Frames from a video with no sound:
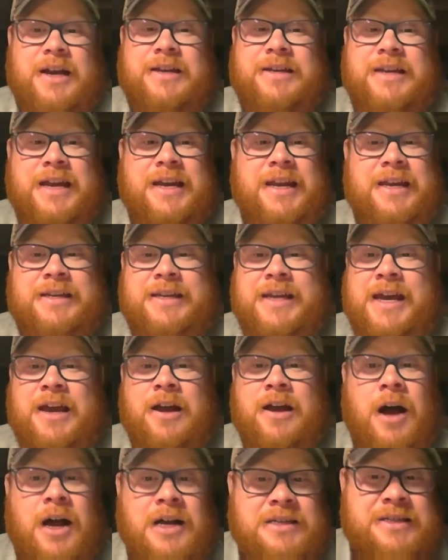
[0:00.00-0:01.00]
to
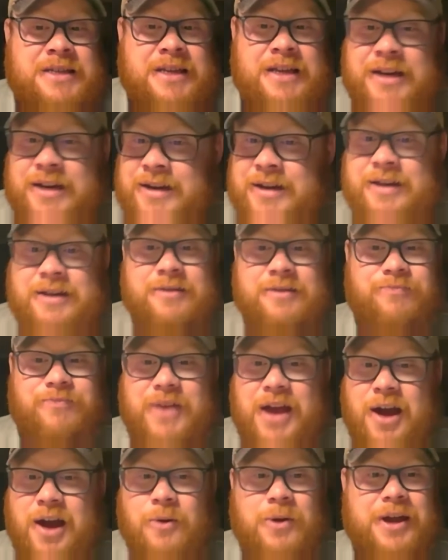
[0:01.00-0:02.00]
DDT Austin.
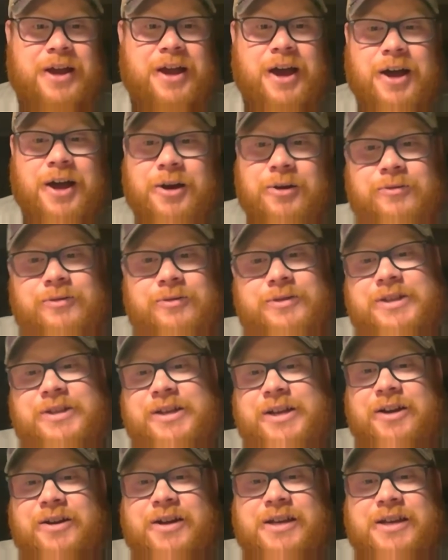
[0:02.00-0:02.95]
There we go. He's got